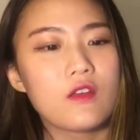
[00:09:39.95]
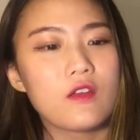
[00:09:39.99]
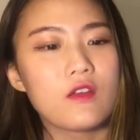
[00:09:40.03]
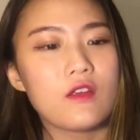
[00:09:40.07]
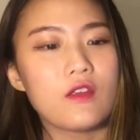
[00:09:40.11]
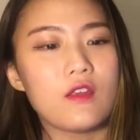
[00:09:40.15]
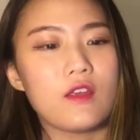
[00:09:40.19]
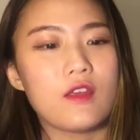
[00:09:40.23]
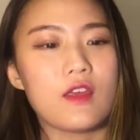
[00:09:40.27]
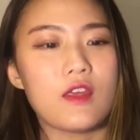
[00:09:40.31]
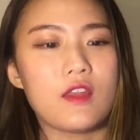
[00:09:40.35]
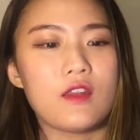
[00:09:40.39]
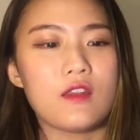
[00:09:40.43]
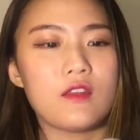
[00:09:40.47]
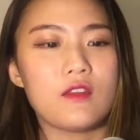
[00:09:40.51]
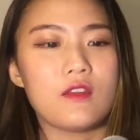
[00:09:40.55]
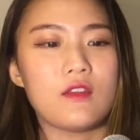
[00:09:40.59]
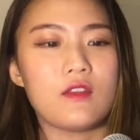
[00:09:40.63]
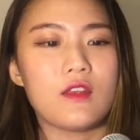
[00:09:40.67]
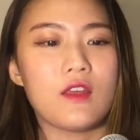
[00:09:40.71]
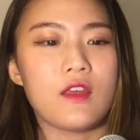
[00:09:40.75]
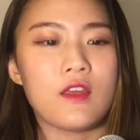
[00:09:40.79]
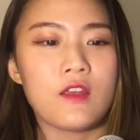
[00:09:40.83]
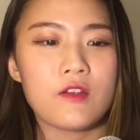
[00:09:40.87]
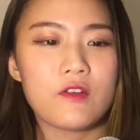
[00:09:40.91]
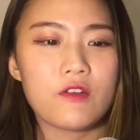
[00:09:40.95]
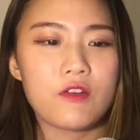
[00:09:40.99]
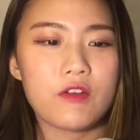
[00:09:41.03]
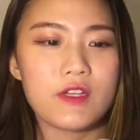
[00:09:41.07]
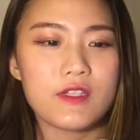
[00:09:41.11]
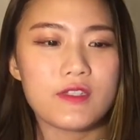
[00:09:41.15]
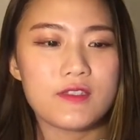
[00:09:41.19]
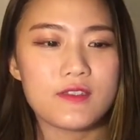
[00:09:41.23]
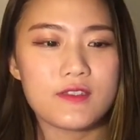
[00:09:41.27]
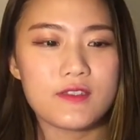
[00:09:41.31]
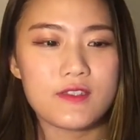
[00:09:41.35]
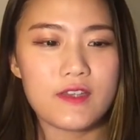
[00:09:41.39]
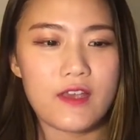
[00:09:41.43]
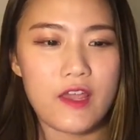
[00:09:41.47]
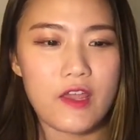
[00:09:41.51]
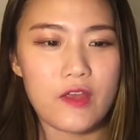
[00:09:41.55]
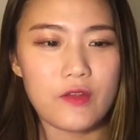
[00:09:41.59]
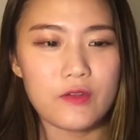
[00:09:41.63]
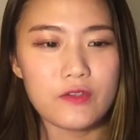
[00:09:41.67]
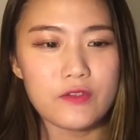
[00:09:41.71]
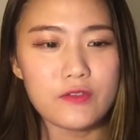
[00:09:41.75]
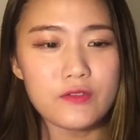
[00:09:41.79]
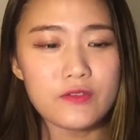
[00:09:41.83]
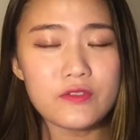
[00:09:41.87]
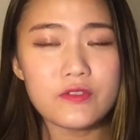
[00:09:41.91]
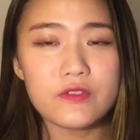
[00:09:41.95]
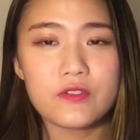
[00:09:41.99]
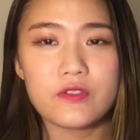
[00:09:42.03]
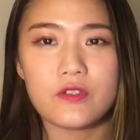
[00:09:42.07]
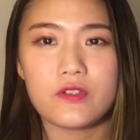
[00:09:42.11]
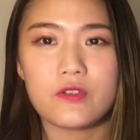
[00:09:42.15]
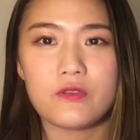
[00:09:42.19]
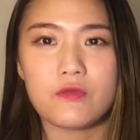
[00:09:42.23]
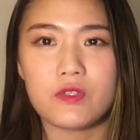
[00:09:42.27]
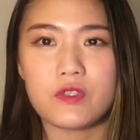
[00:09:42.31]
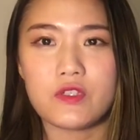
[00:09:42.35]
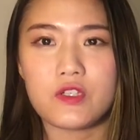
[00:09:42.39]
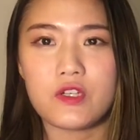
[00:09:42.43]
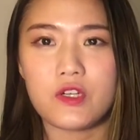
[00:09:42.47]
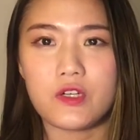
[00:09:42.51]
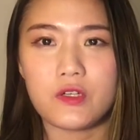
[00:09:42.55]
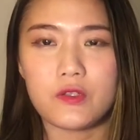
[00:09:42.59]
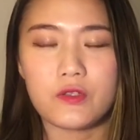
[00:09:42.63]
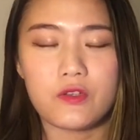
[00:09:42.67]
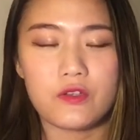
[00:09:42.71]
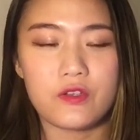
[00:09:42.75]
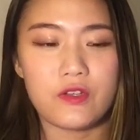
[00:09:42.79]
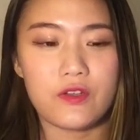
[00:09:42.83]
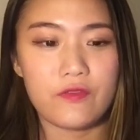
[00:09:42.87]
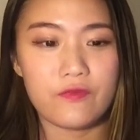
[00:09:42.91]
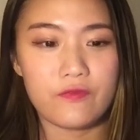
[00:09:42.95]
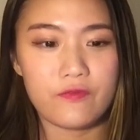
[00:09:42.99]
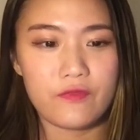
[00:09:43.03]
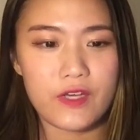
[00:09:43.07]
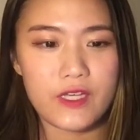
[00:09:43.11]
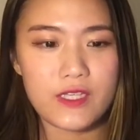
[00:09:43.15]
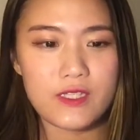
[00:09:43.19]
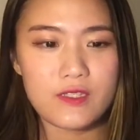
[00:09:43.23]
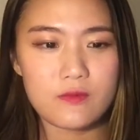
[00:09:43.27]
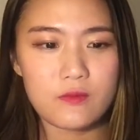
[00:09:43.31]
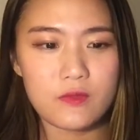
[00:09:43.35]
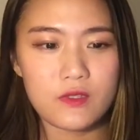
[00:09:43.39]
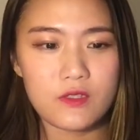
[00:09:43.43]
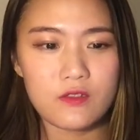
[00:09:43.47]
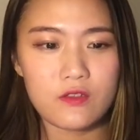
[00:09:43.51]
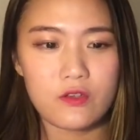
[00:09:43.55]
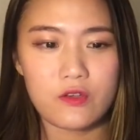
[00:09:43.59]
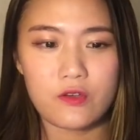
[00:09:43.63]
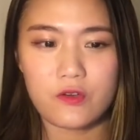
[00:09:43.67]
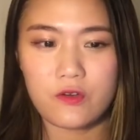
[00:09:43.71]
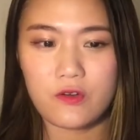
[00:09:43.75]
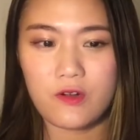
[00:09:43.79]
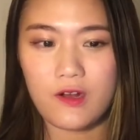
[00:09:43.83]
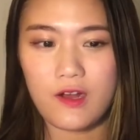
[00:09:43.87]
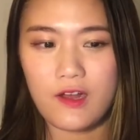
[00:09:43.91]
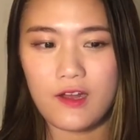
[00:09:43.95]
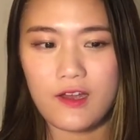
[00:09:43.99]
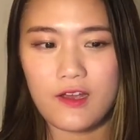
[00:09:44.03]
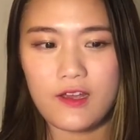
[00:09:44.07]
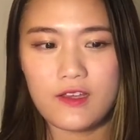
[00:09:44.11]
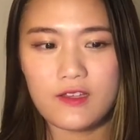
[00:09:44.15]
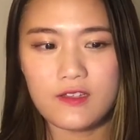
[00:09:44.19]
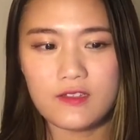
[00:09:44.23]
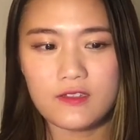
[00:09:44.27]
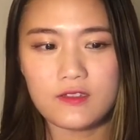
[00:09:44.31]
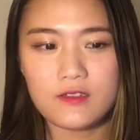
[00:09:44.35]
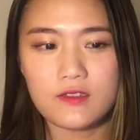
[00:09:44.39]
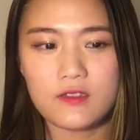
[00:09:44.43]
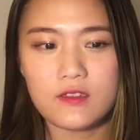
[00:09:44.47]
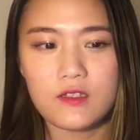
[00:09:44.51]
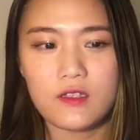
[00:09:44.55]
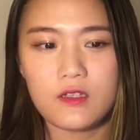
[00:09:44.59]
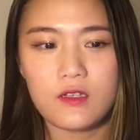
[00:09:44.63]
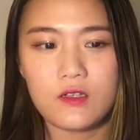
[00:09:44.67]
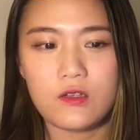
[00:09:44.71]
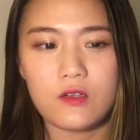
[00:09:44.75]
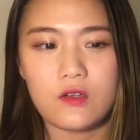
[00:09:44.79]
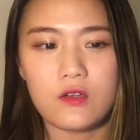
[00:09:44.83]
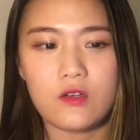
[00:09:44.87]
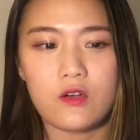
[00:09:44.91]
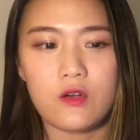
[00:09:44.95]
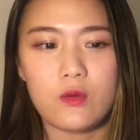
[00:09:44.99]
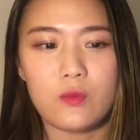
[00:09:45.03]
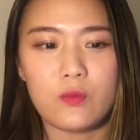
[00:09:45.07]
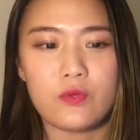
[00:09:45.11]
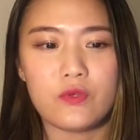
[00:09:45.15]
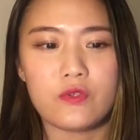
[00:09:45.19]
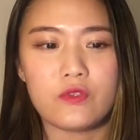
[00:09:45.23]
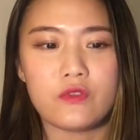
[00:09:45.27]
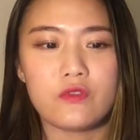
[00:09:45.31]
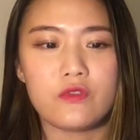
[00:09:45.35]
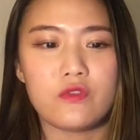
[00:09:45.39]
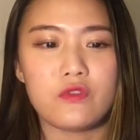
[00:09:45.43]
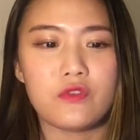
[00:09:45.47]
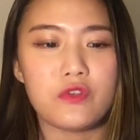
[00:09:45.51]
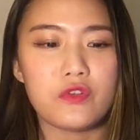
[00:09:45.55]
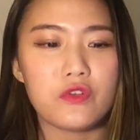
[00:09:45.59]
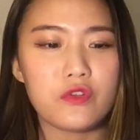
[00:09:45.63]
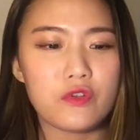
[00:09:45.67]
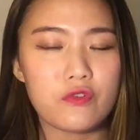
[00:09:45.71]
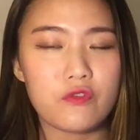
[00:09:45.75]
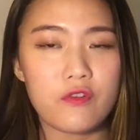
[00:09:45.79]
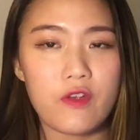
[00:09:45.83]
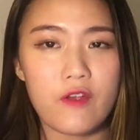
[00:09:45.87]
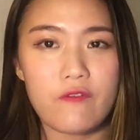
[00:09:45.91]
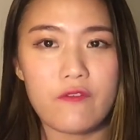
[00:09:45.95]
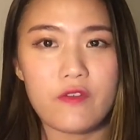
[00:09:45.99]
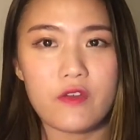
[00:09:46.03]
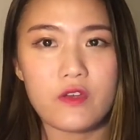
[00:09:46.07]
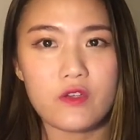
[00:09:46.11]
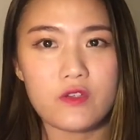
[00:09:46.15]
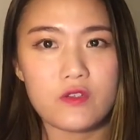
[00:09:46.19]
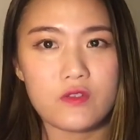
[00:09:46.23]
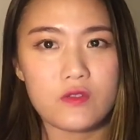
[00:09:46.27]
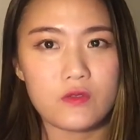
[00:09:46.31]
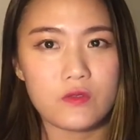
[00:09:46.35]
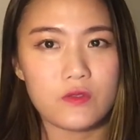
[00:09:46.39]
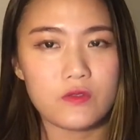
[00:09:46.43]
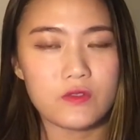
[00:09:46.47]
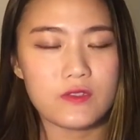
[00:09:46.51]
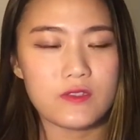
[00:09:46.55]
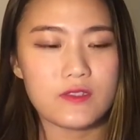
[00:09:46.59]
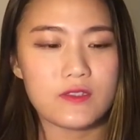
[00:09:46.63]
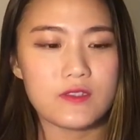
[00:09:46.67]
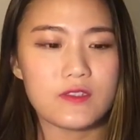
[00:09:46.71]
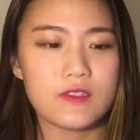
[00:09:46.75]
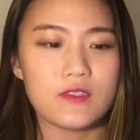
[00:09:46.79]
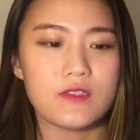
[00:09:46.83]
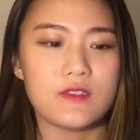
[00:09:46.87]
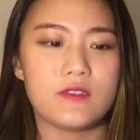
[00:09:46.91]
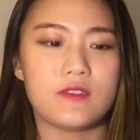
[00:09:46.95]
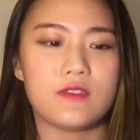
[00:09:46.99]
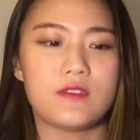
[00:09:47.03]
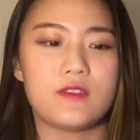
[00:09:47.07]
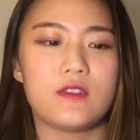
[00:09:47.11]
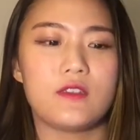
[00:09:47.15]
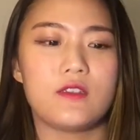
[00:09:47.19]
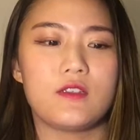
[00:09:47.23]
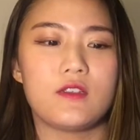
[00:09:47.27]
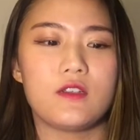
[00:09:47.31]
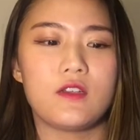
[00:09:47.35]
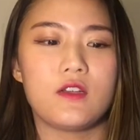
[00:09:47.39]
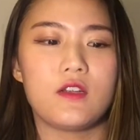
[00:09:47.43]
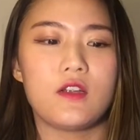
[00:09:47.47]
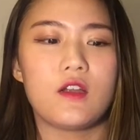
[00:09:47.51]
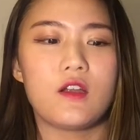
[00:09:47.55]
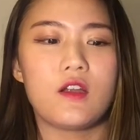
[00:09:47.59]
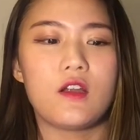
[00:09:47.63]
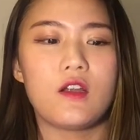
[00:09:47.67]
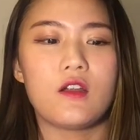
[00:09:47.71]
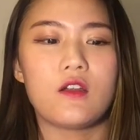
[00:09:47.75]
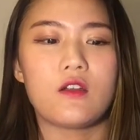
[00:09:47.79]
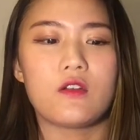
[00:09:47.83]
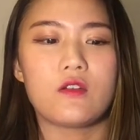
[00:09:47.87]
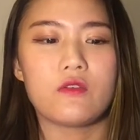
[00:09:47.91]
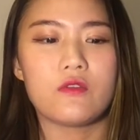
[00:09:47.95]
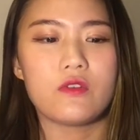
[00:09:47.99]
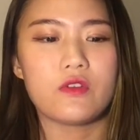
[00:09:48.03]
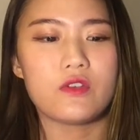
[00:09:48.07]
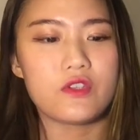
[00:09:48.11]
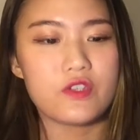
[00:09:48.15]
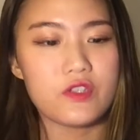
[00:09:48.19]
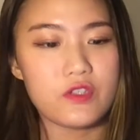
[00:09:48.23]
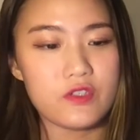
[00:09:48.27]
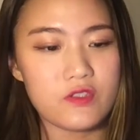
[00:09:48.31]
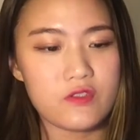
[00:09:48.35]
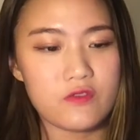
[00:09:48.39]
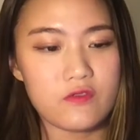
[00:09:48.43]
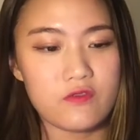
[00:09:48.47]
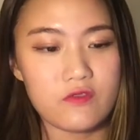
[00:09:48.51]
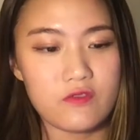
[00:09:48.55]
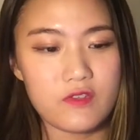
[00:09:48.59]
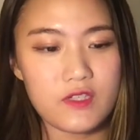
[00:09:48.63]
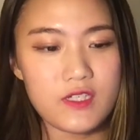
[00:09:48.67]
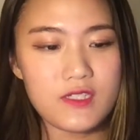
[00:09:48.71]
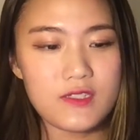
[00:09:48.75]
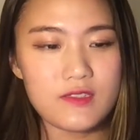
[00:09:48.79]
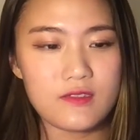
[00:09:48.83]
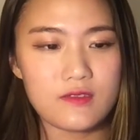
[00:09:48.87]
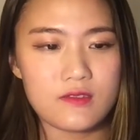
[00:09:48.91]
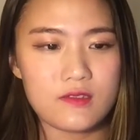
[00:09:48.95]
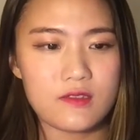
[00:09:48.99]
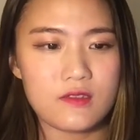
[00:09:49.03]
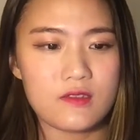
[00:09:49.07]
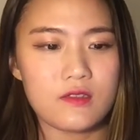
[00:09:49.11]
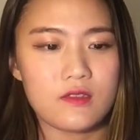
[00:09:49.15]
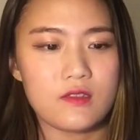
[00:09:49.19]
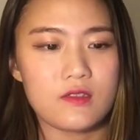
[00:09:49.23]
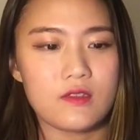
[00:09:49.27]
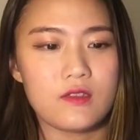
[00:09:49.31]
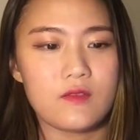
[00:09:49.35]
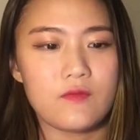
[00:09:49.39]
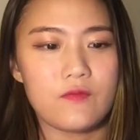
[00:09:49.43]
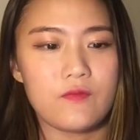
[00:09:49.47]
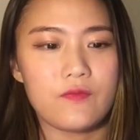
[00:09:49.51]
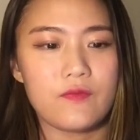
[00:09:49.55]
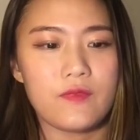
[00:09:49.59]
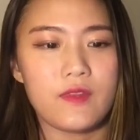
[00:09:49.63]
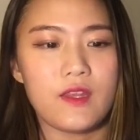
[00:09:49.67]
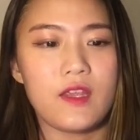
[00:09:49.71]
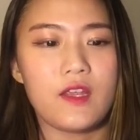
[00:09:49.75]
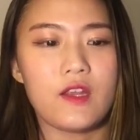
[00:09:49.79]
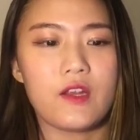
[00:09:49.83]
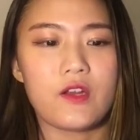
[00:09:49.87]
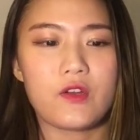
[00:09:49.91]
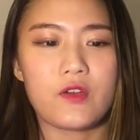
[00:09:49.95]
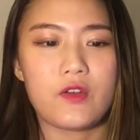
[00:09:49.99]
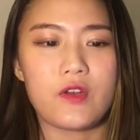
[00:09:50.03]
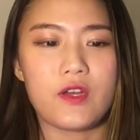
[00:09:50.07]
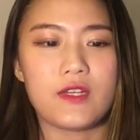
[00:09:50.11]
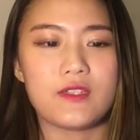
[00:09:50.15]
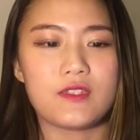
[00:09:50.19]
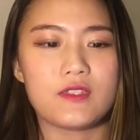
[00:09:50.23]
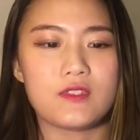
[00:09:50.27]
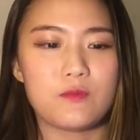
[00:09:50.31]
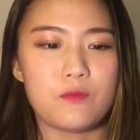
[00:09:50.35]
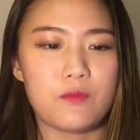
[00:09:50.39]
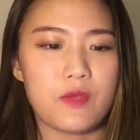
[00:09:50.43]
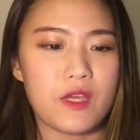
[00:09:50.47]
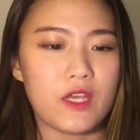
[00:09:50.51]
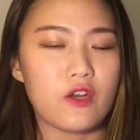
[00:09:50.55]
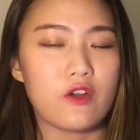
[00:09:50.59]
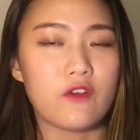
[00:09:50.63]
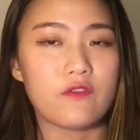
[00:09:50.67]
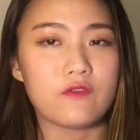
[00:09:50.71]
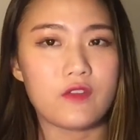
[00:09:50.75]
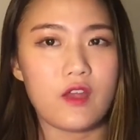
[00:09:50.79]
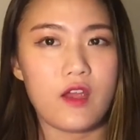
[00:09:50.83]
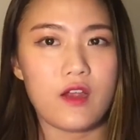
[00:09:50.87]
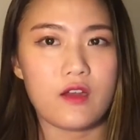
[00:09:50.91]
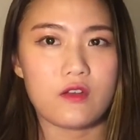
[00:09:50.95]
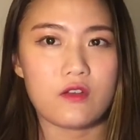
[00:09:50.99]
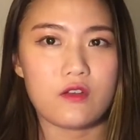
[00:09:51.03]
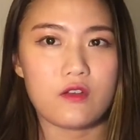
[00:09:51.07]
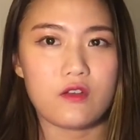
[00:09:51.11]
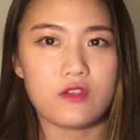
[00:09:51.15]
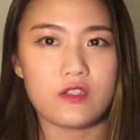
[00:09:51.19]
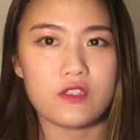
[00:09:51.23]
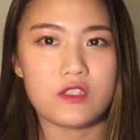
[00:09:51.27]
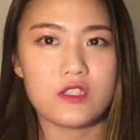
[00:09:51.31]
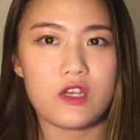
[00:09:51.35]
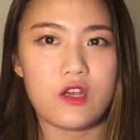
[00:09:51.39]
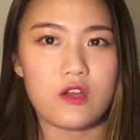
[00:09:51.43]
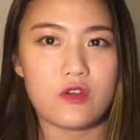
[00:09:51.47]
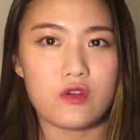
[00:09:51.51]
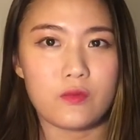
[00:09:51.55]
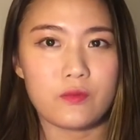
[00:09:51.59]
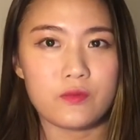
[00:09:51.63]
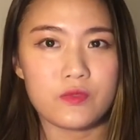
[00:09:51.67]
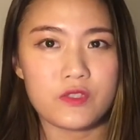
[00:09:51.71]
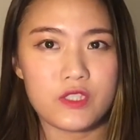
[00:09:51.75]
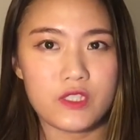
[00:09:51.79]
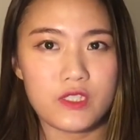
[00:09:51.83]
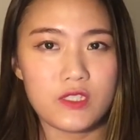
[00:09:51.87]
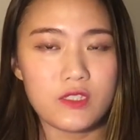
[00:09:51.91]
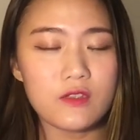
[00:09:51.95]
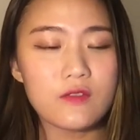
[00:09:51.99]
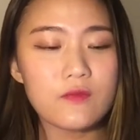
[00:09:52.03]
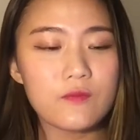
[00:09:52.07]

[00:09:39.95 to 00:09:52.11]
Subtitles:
You can increase sales, return on investment, ROIs, open new revenue sources, reduce risks, increase speed of technology adoption.